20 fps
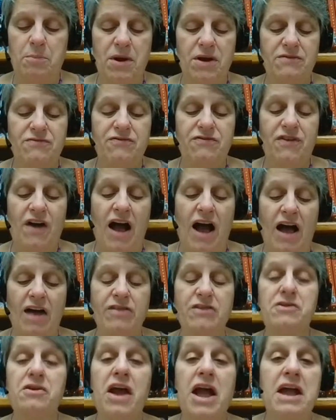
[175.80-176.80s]
But
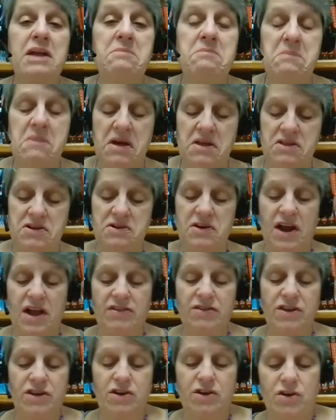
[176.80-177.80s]
father and mother
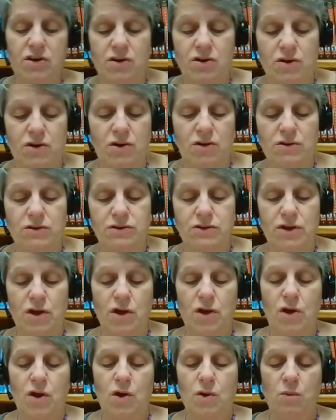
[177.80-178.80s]
and the girls
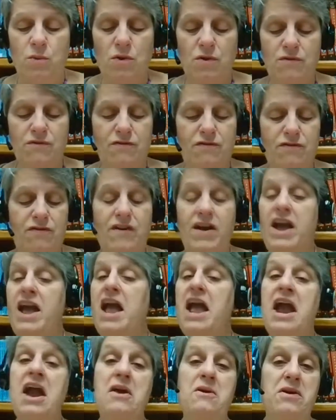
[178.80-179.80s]
were
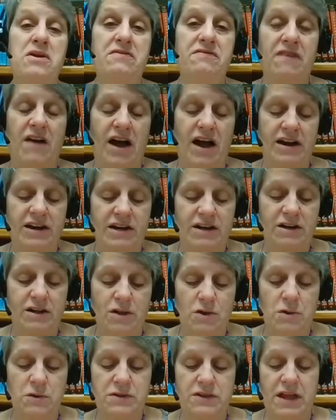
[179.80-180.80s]
very fine in
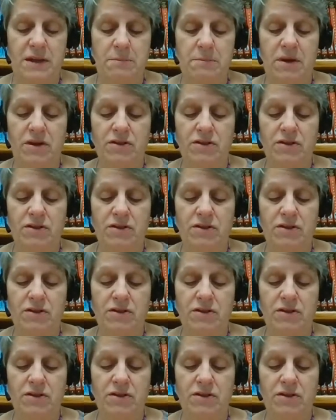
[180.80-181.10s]
clothes that